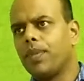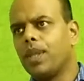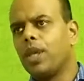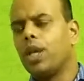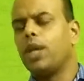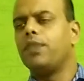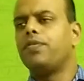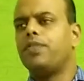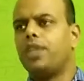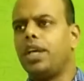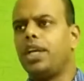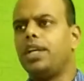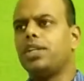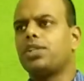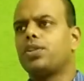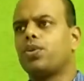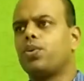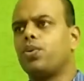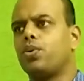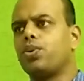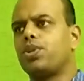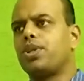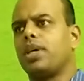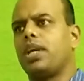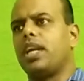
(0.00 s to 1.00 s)
If these
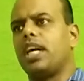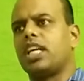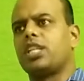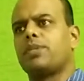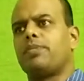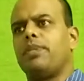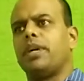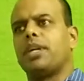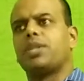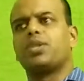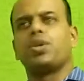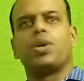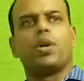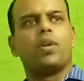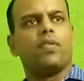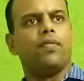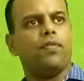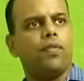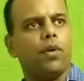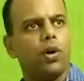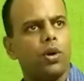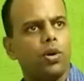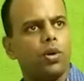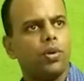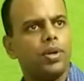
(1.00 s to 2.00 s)
crucial aspects are
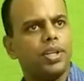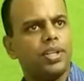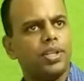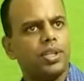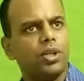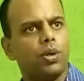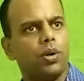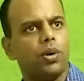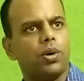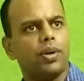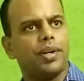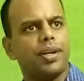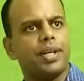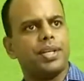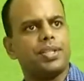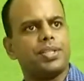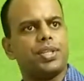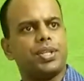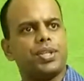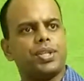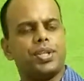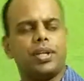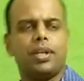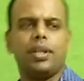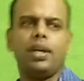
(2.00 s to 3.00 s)
followed in the
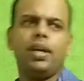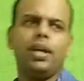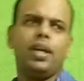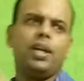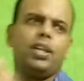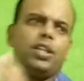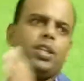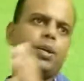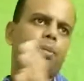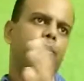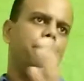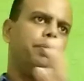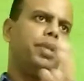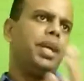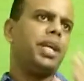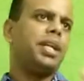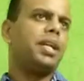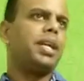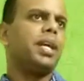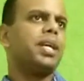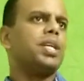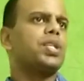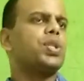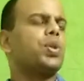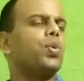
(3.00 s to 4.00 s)
organization, the
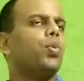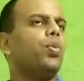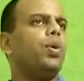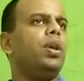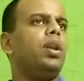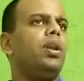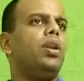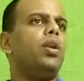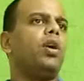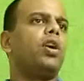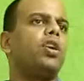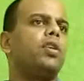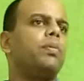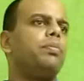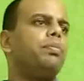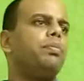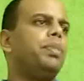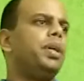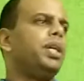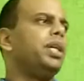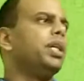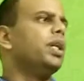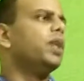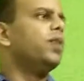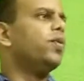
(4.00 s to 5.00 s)
meetings will not
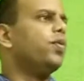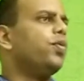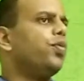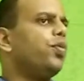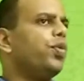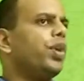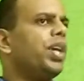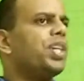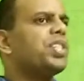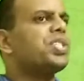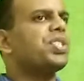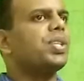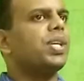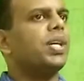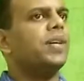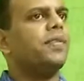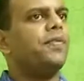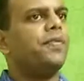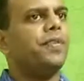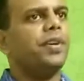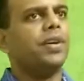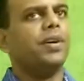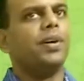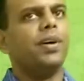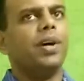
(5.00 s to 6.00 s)
be a waste
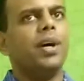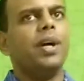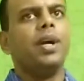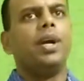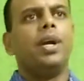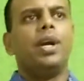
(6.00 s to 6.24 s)
affair.